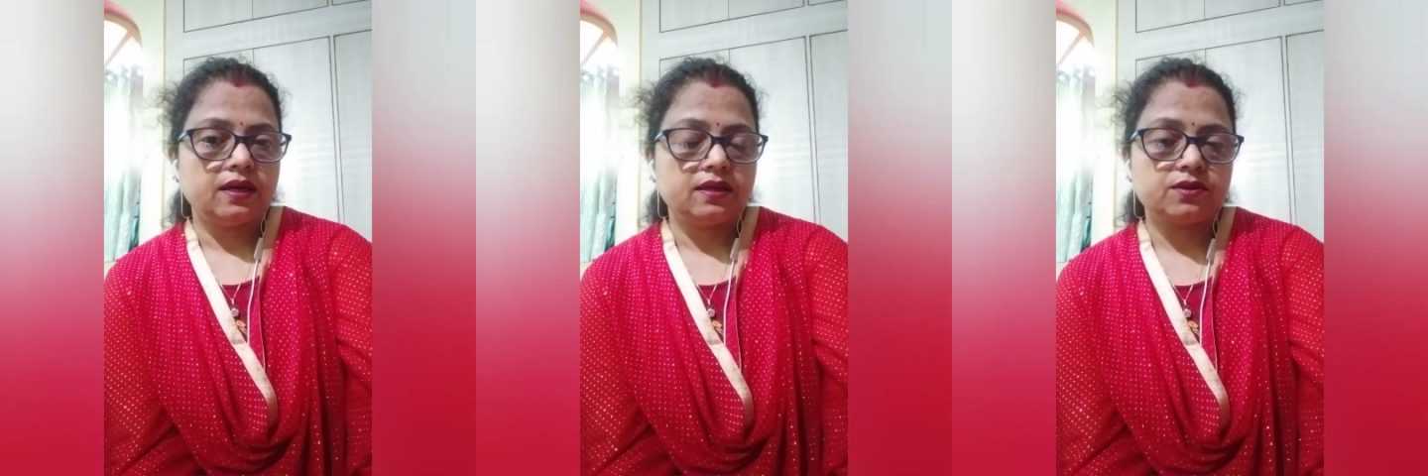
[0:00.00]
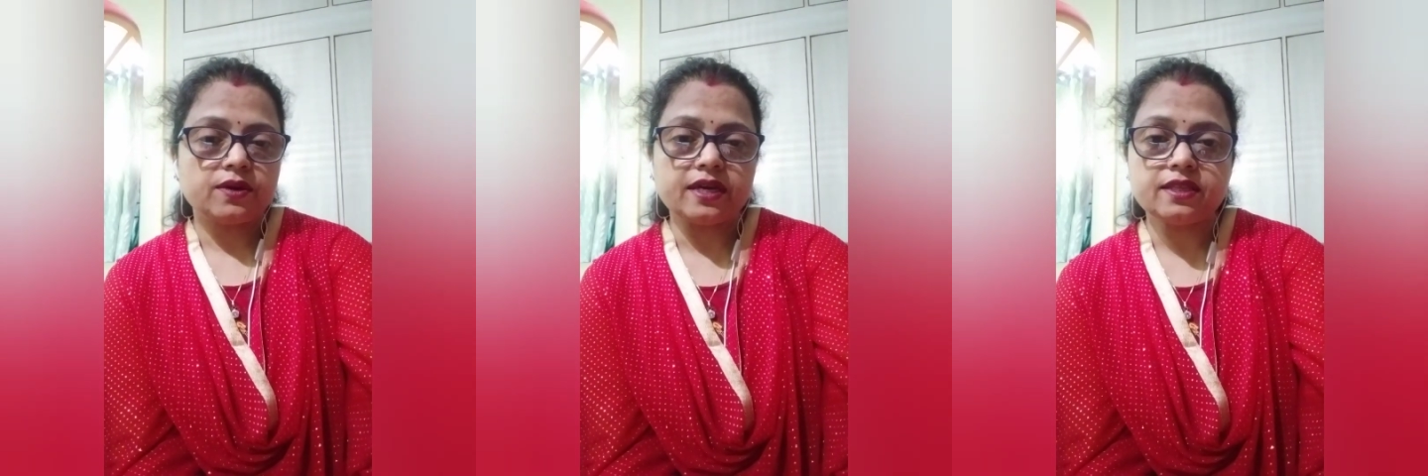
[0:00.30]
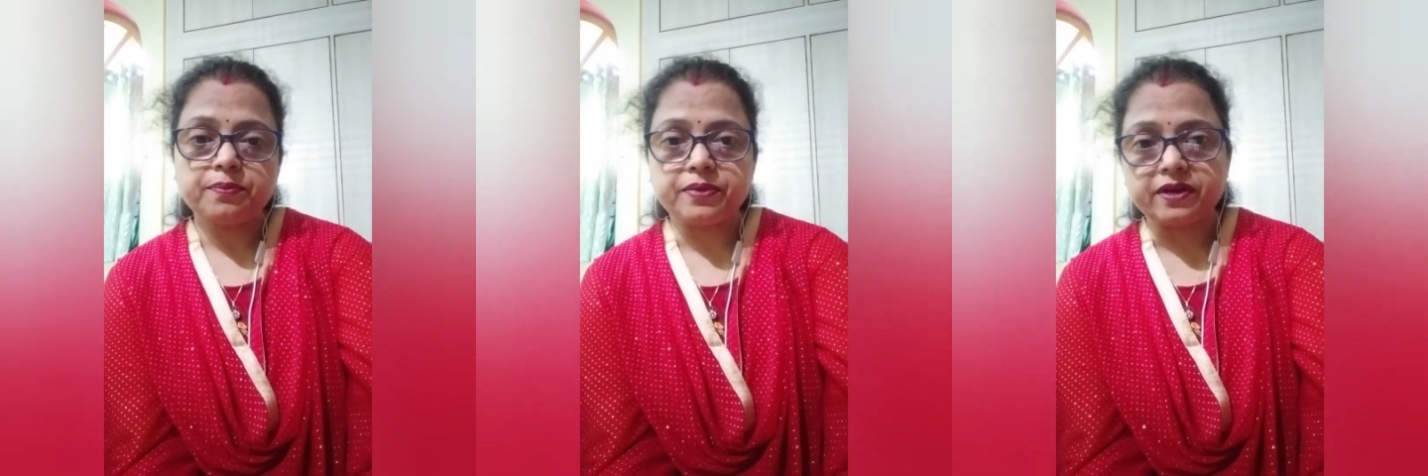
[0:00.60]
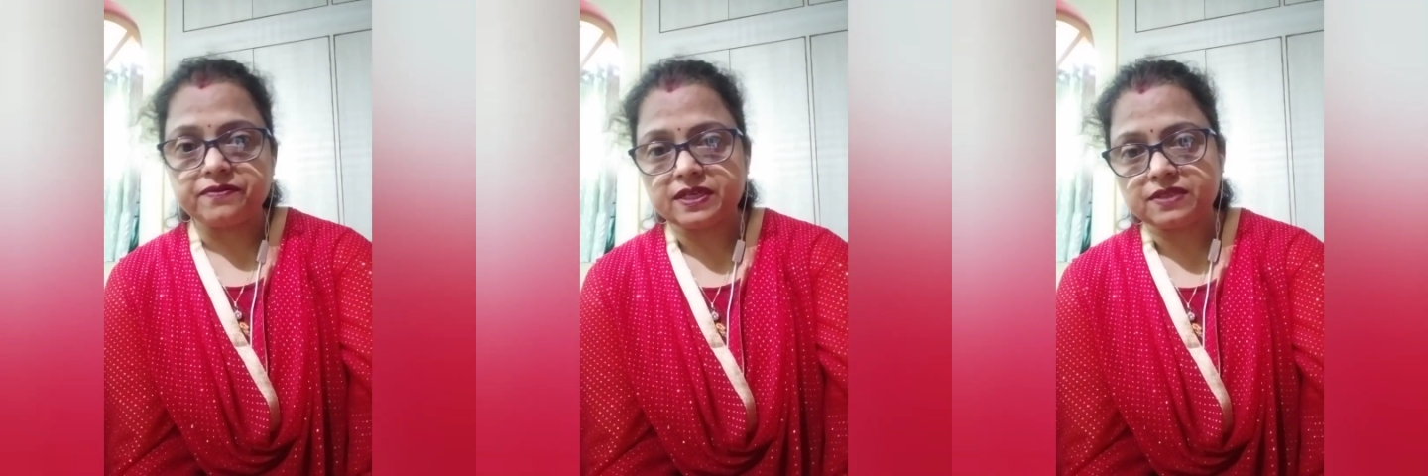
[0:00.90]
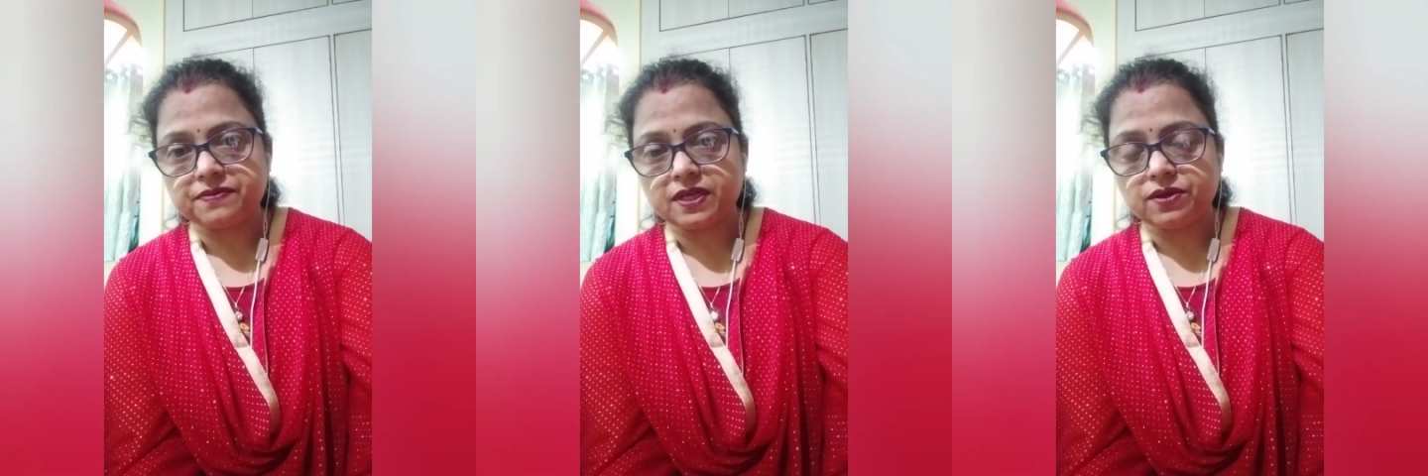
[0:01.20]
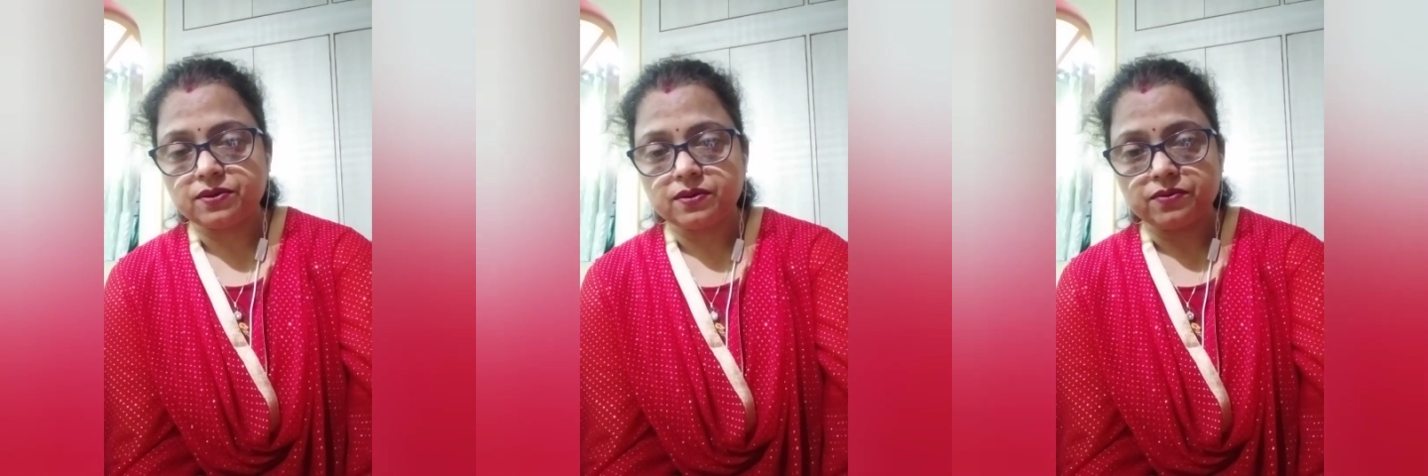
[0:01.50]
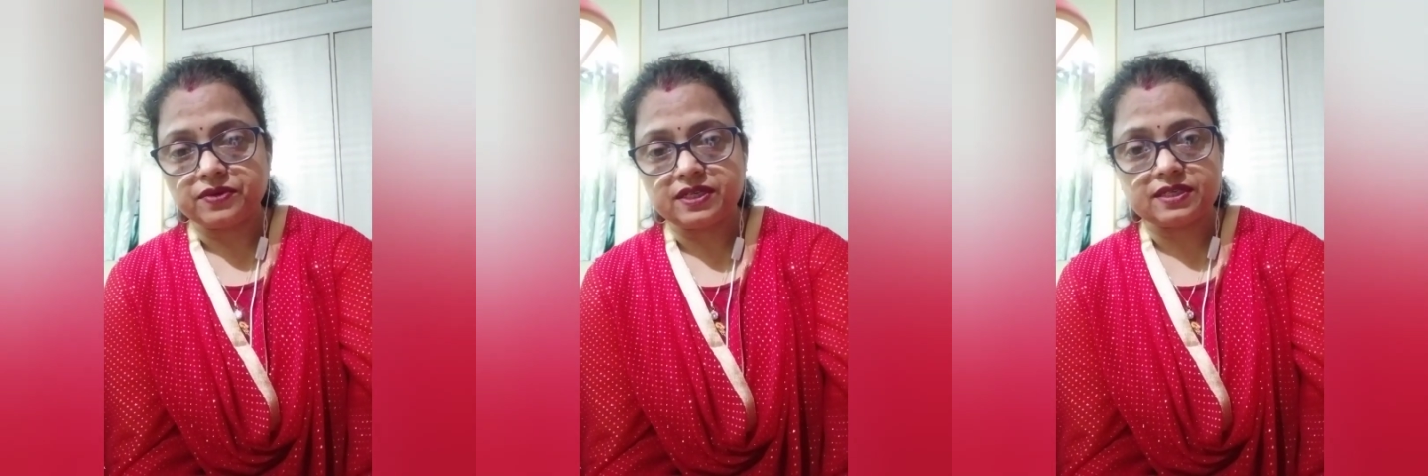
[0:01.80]
So in the previous video
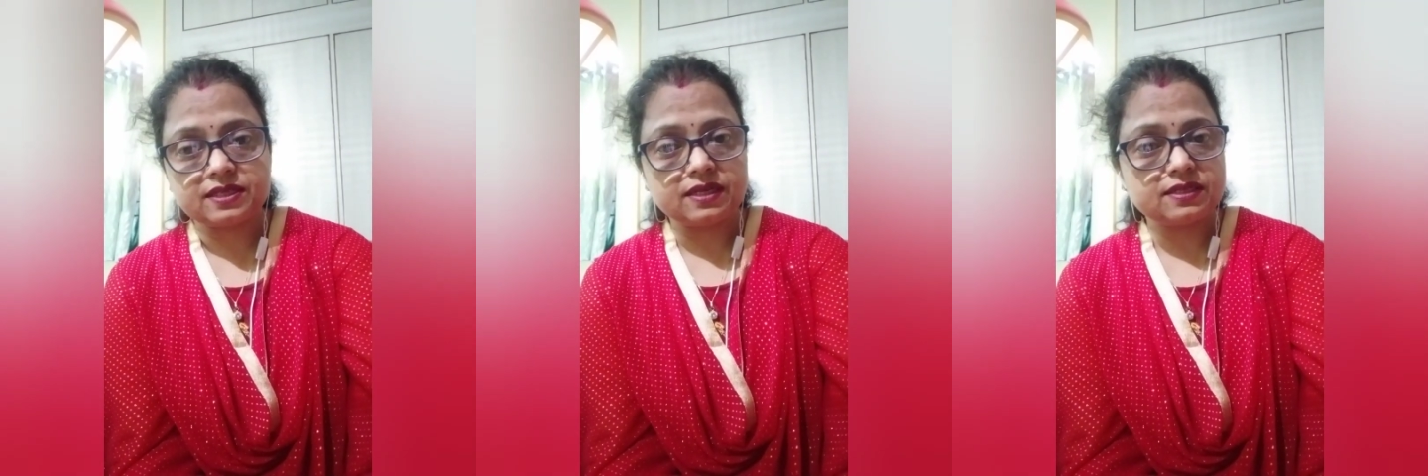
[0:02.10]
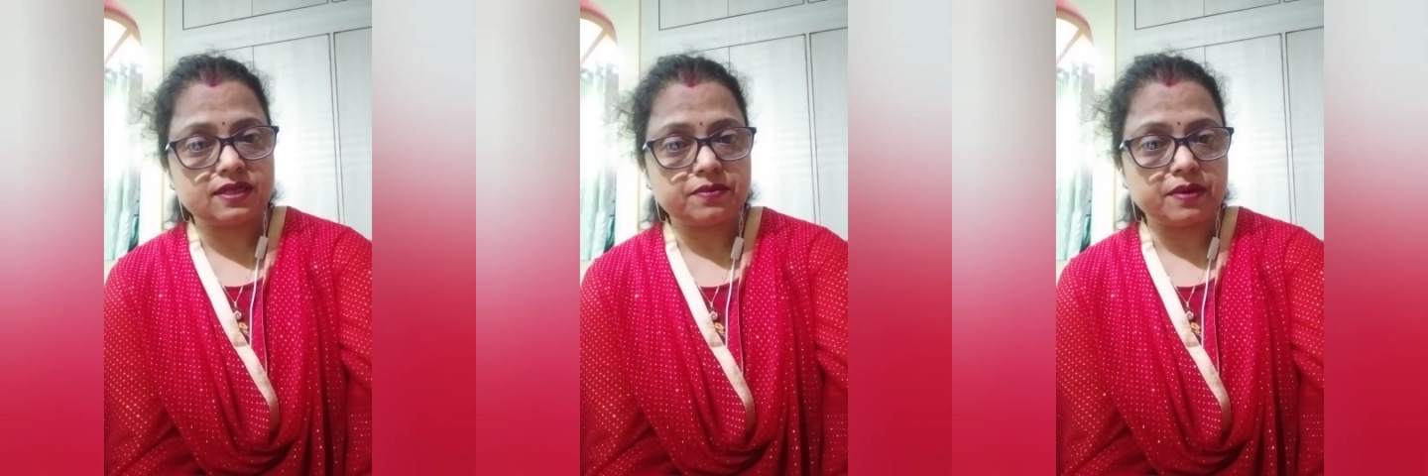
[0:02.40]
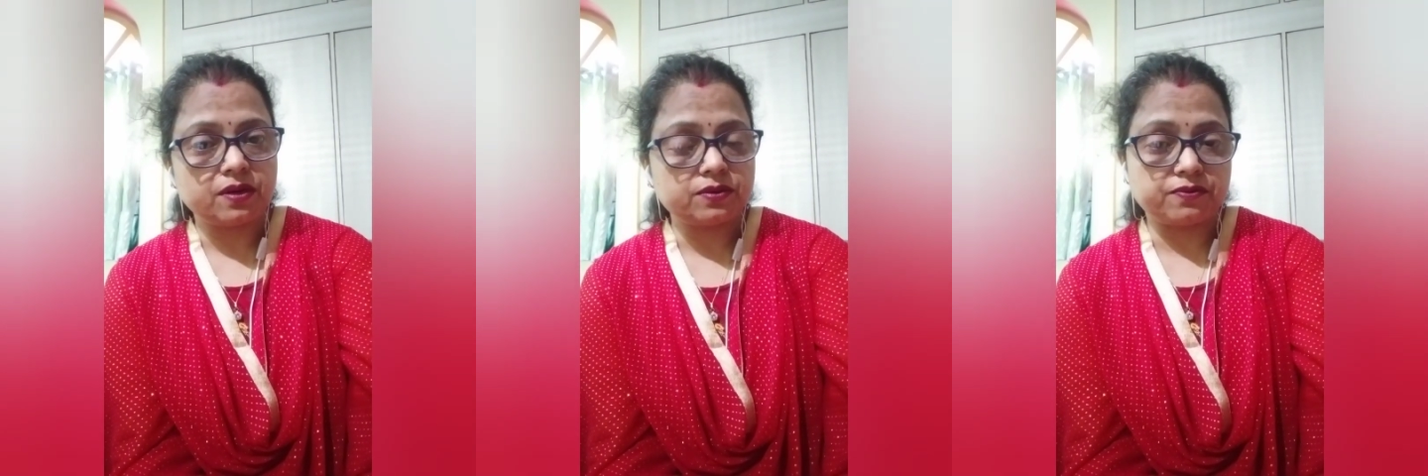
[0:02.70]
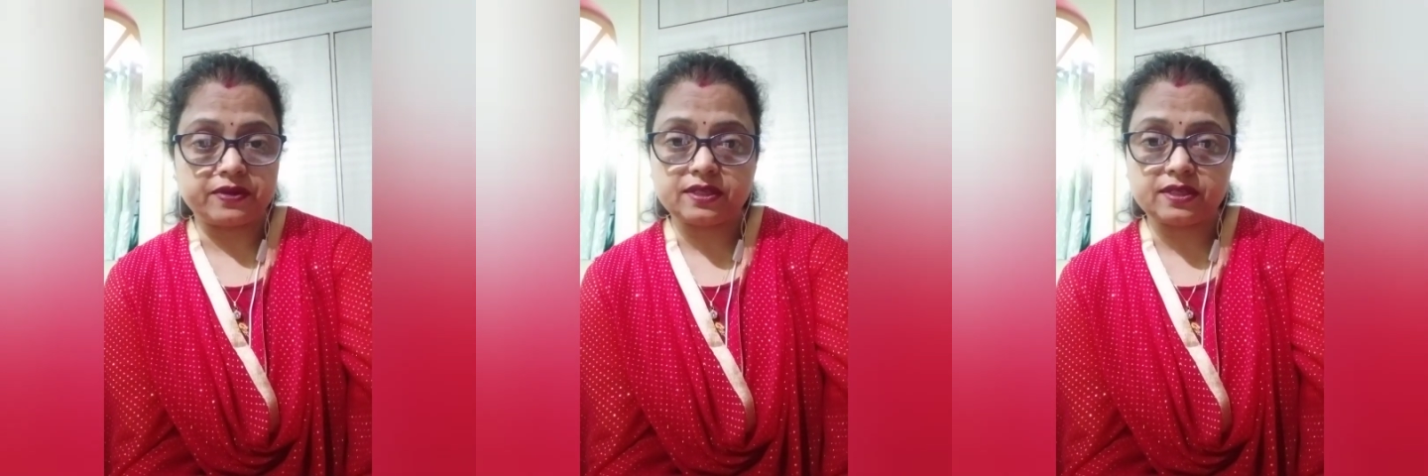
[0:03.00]
we